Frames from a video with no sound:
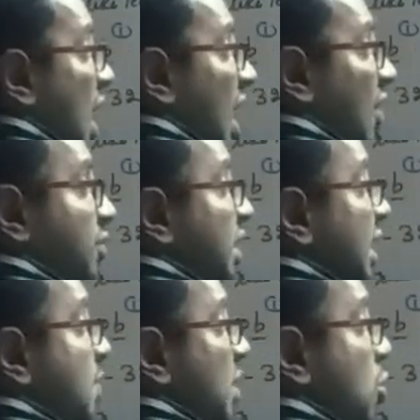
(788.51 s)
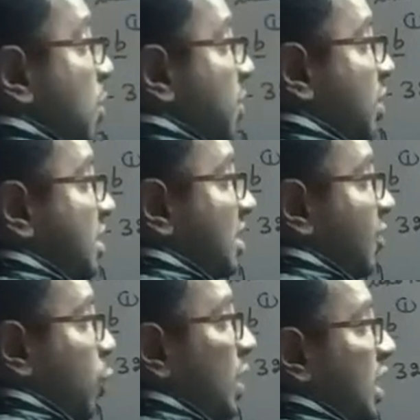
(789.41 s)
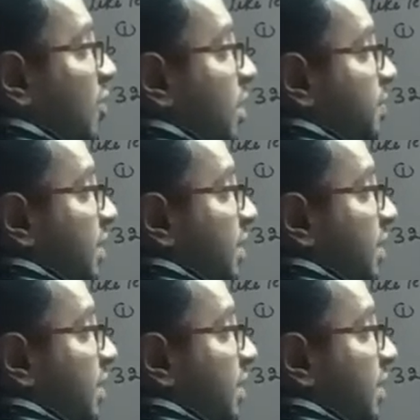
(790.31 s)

After taking b common, what is left? 21.